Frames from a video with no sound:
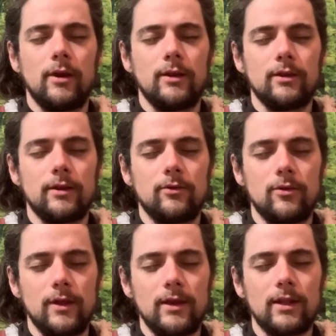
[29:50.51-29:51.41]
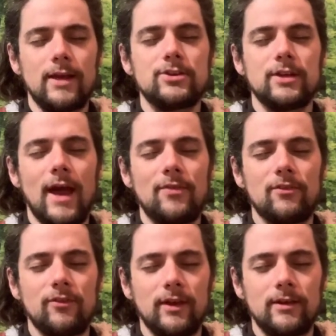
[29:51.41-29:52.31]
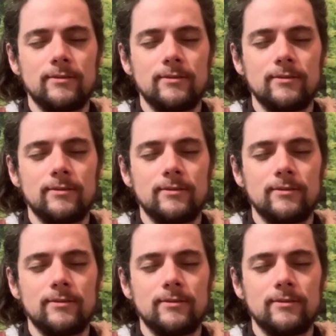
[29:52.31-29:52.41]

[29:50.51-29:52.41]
to do the inhalation at the feet.